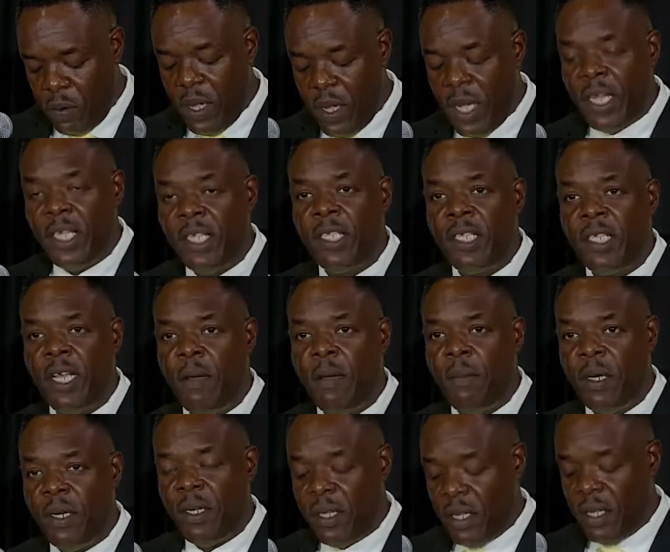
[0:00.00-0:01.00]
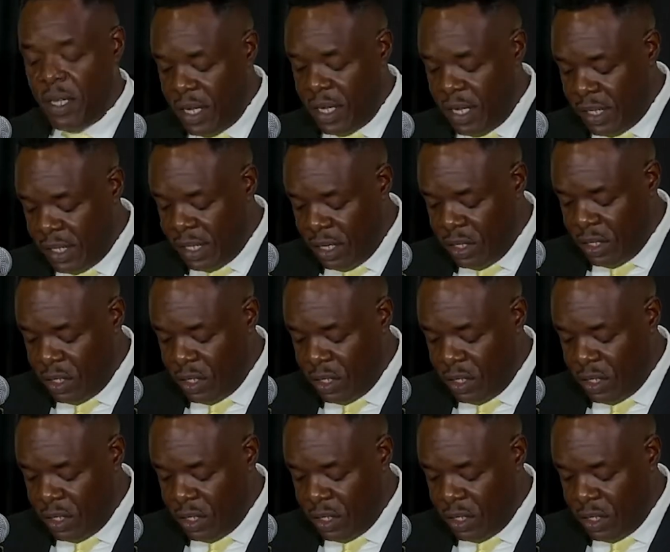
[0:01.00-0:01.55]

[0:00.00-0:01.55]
Saba, St.